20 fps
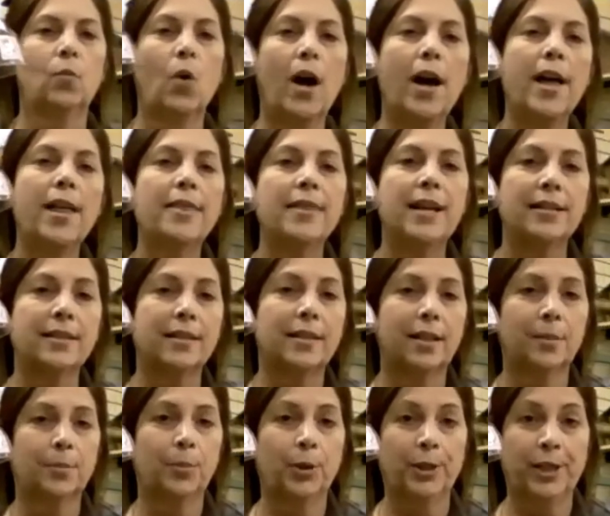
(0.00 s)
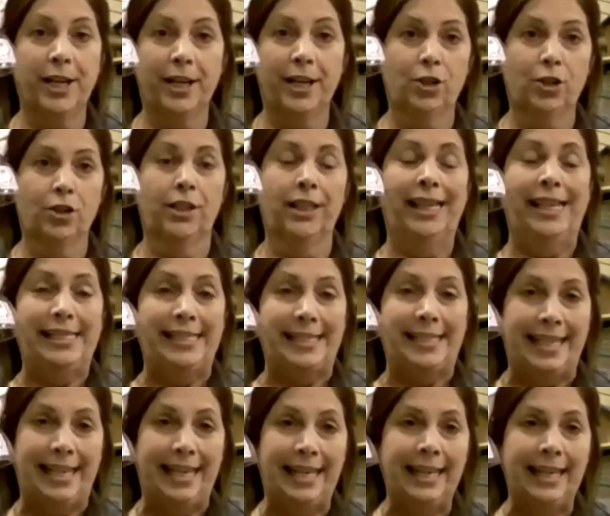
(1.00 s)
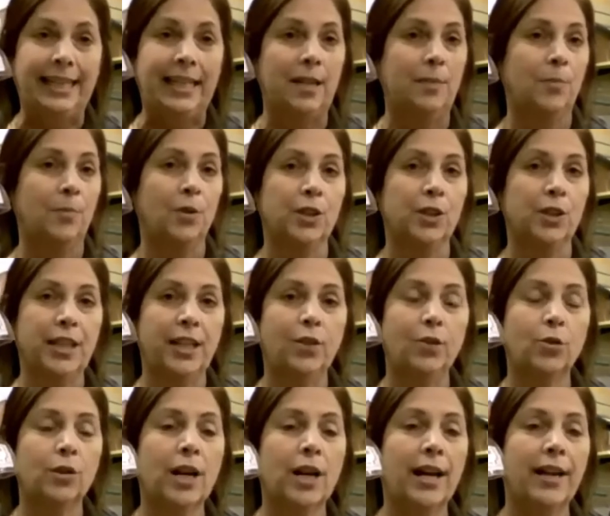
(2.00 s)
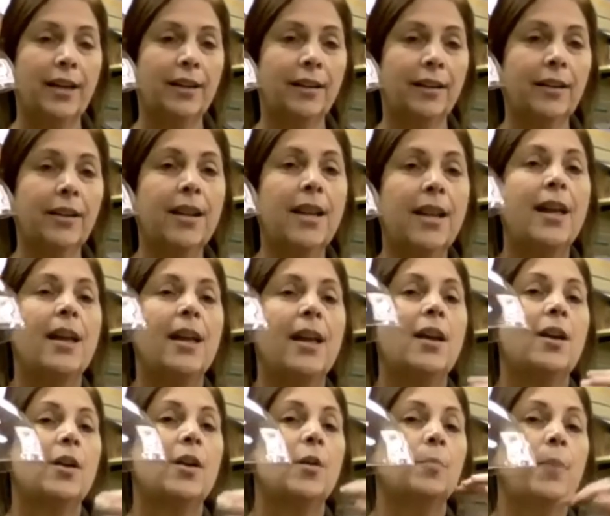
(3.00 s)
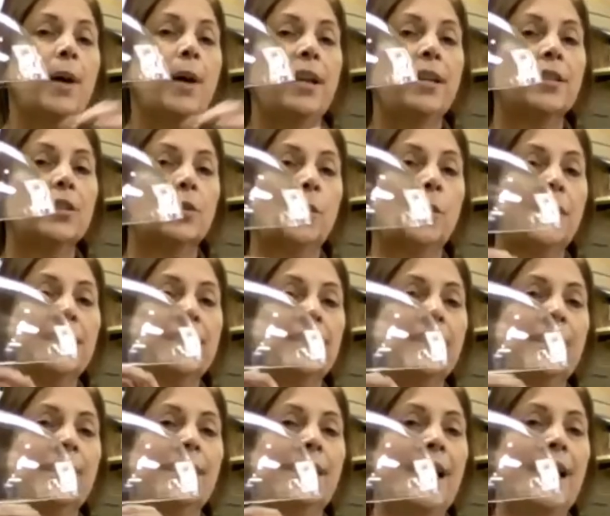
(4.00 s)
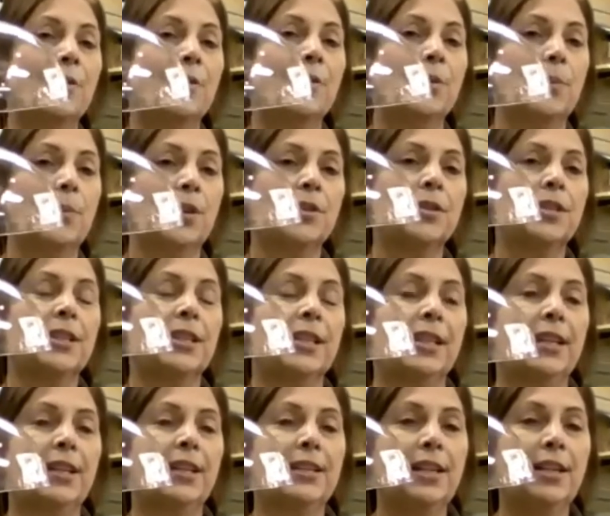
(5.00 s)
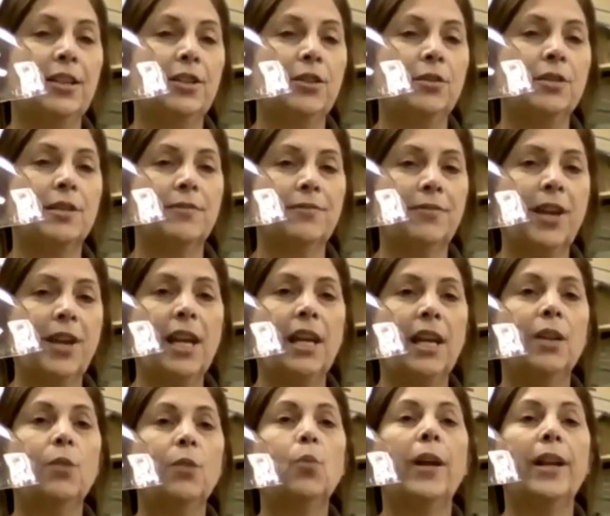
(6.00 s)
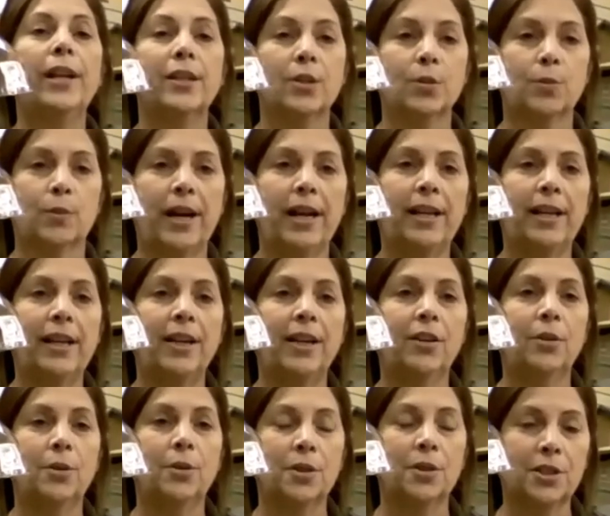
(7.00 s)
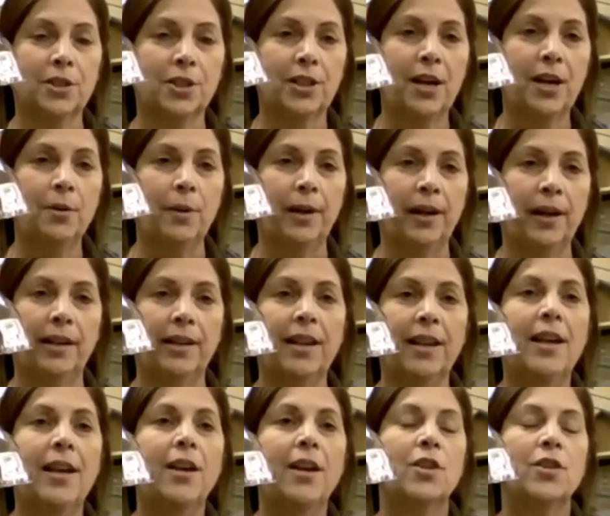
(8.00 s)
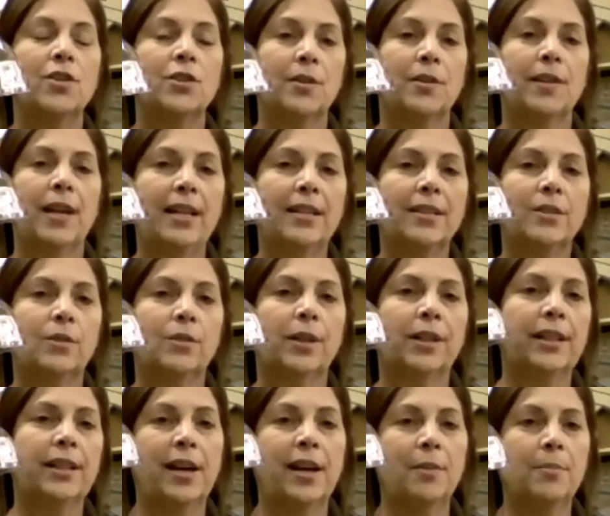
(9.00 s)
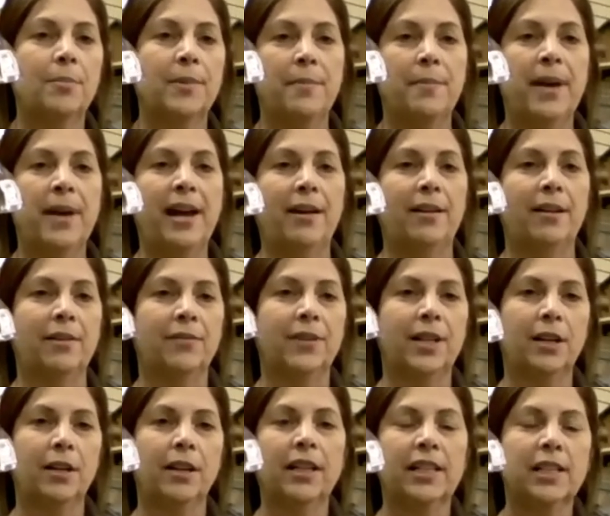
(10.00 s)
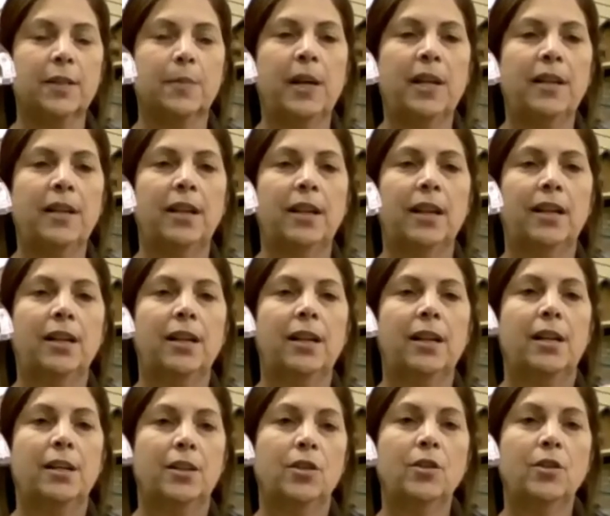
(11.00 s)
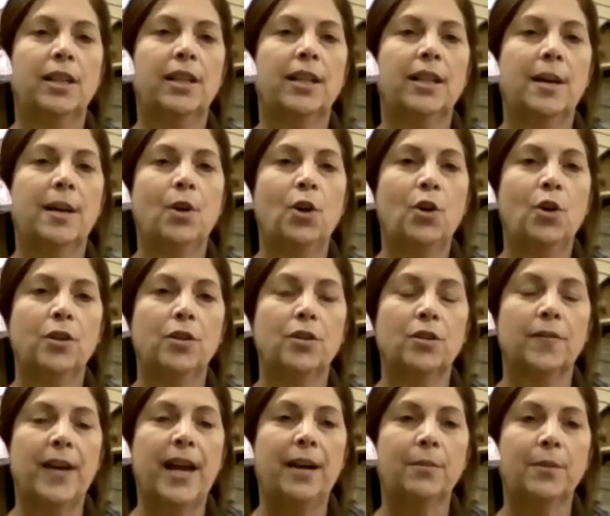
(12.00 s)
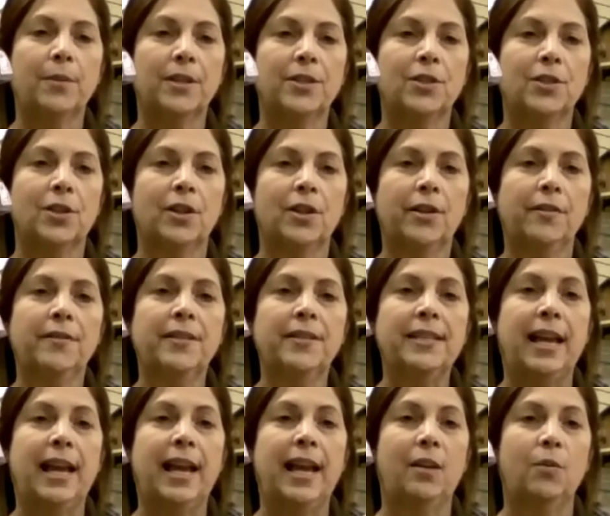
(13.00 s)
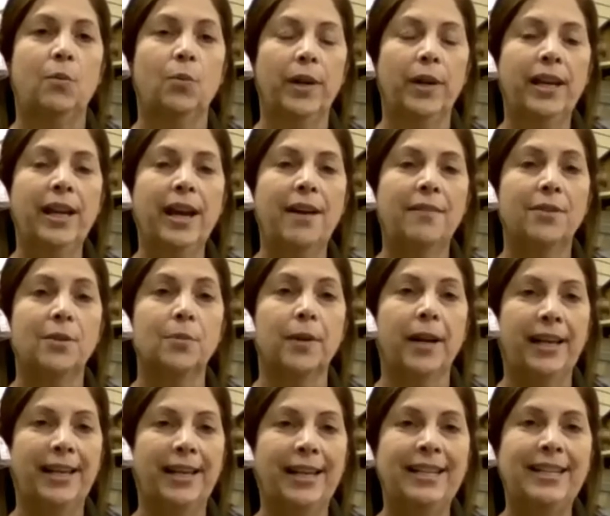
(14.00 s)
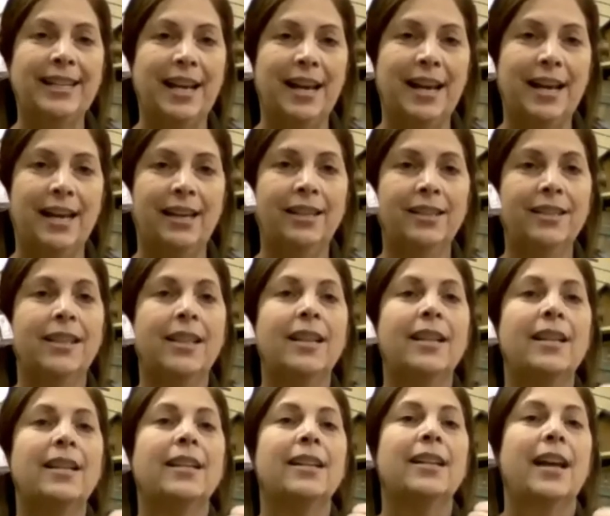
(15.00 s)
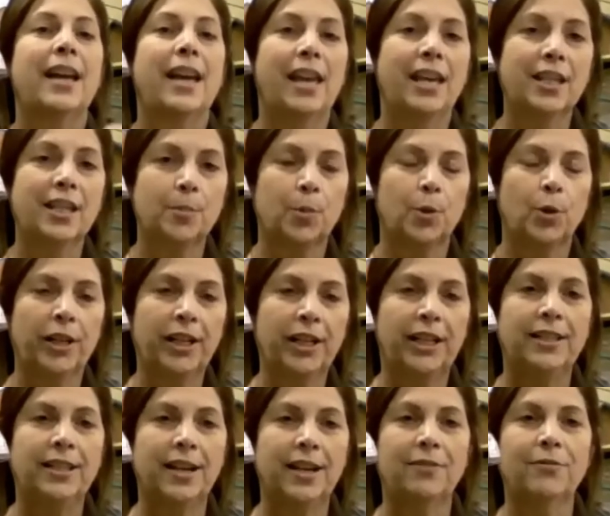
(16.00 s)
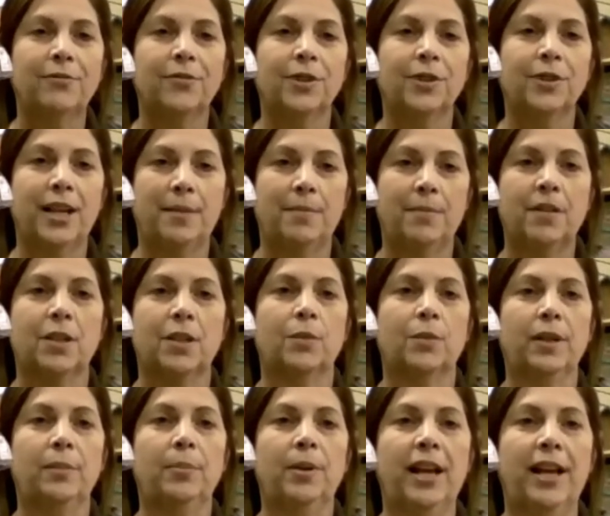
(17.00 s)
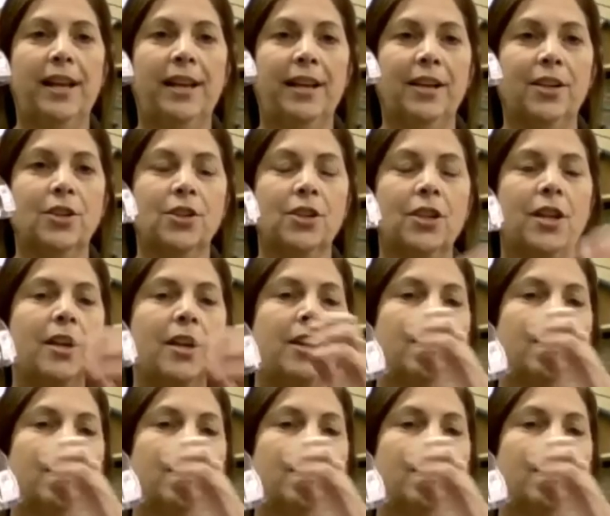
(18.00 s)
One, that's going to protect your seed, keep your seed drier, but it's going to allow the birds to continue to feed when it's raining or snowing. So that's going to help them out. If they're expending, using up all those fat reserves and we have a rainy day, it's pretty tough for them to replenish.